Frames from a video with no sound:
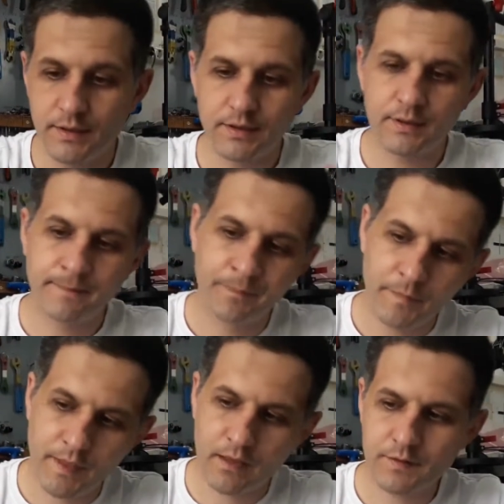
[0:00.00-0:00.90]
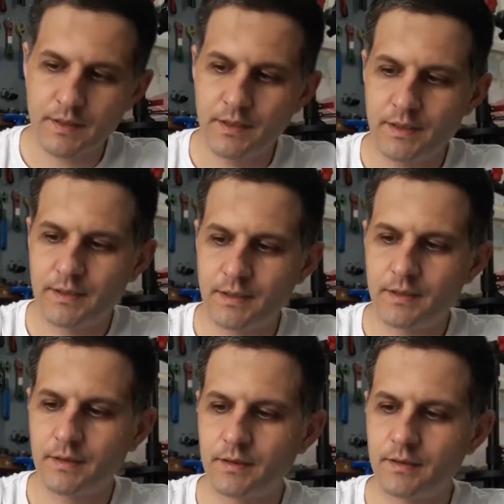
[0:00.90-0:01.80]
the downside is
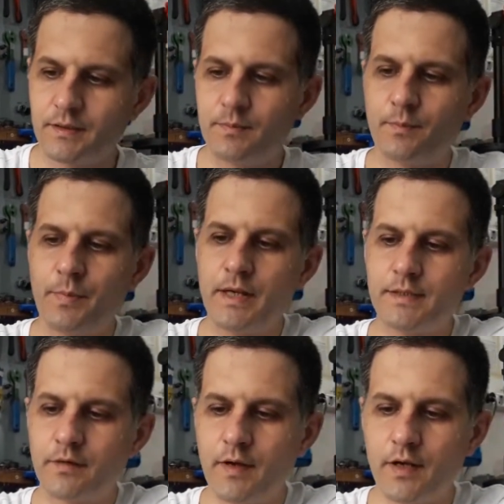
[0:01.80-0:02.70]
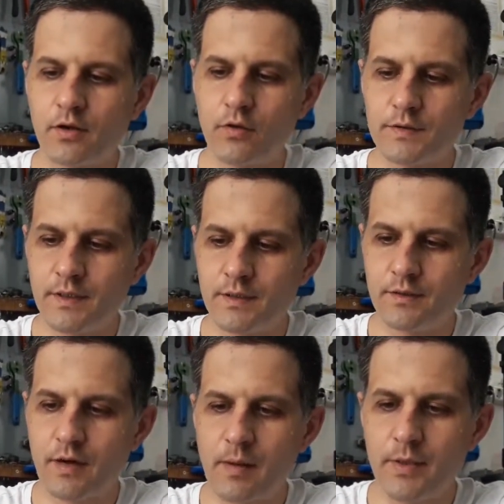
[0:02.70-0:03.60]
that pads are very close, and
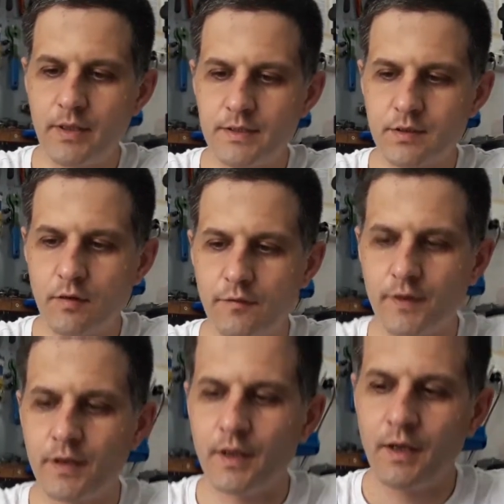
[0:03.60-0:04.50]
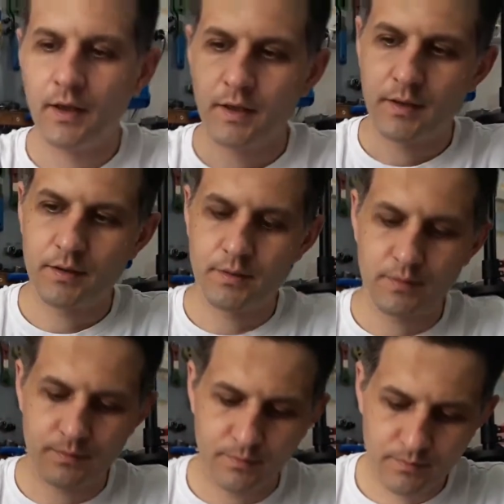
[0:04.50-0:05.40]
the rubbing is often
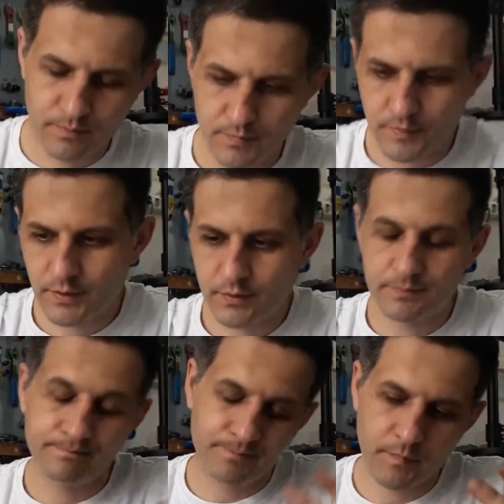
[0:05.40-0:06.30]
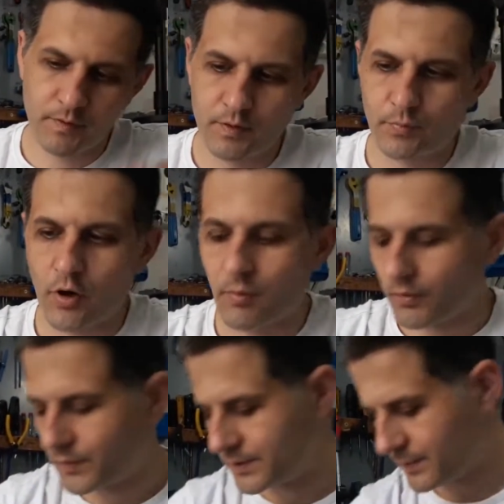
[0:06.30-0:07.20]
the
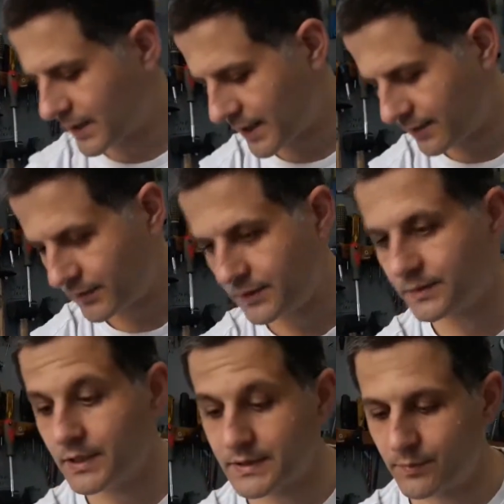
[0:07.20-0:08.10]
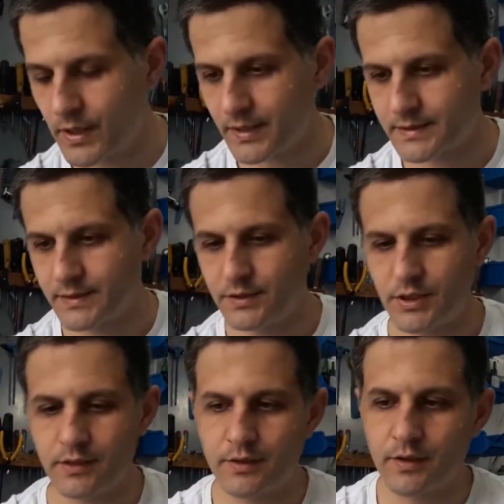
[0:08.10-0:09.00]
problem with disc brakes in
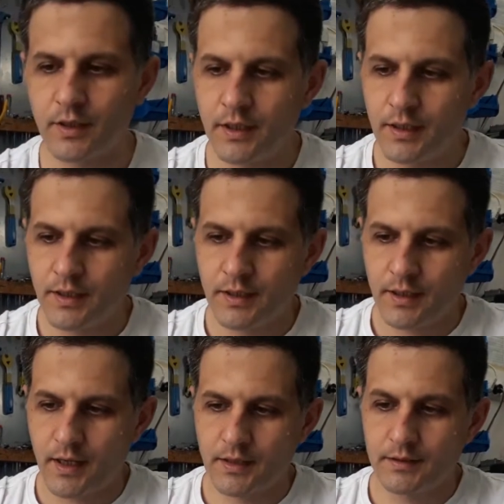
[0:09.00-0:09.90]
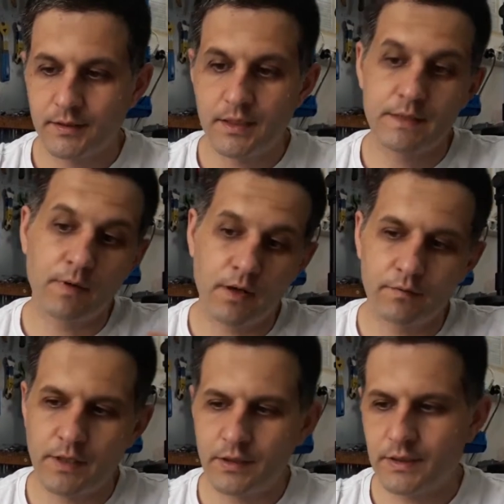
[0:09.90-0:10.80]
general, and it is one
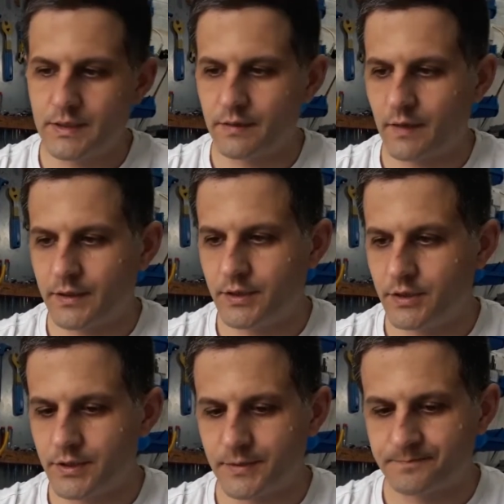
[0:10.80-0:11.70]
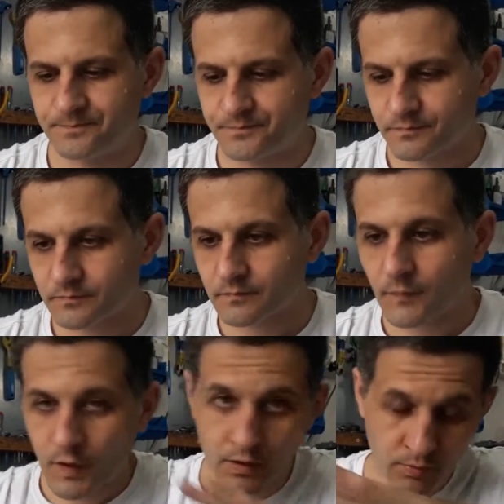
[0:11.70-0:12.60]
of their disadvantages.
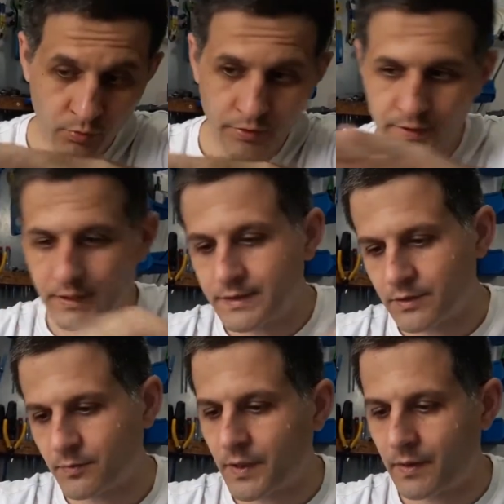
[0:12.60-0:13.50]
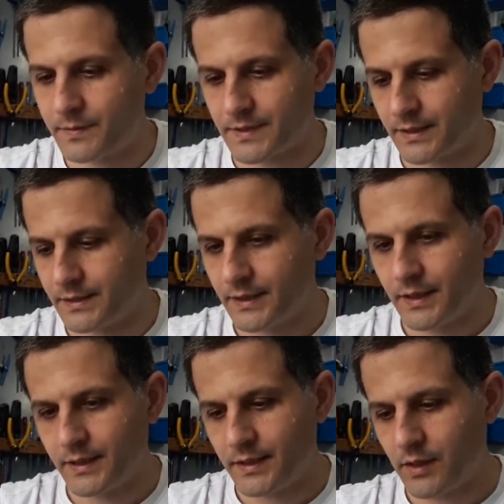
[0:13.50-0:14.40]
More on that is on my website.
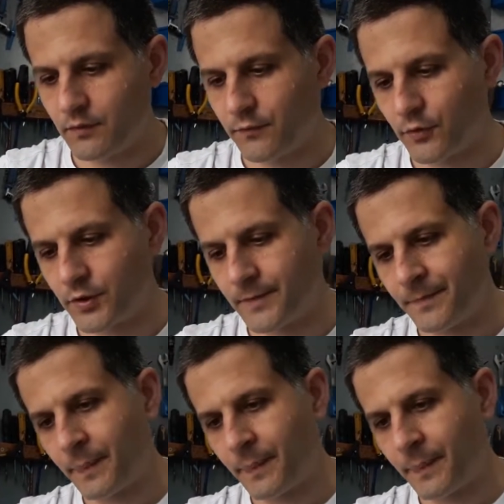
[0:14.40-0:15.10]
Now for